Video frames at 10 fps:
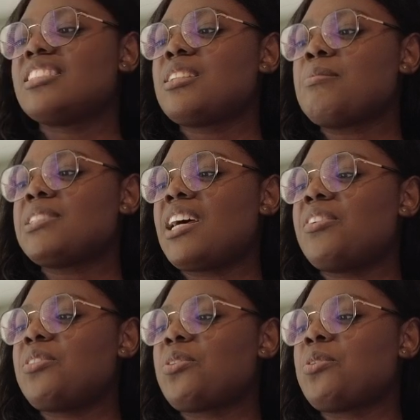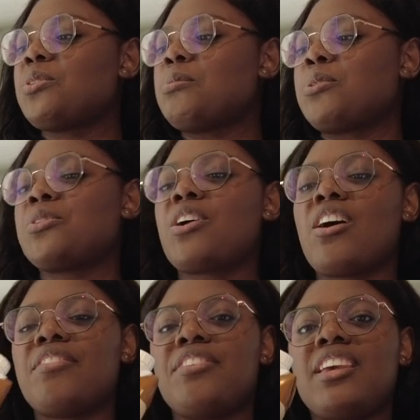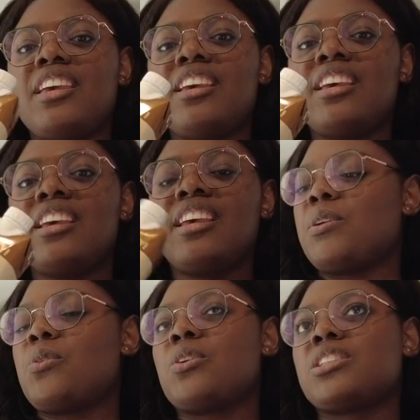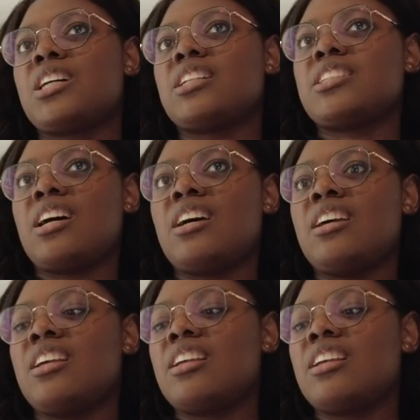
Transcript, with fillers: Sumtown old brew coffee, horchata,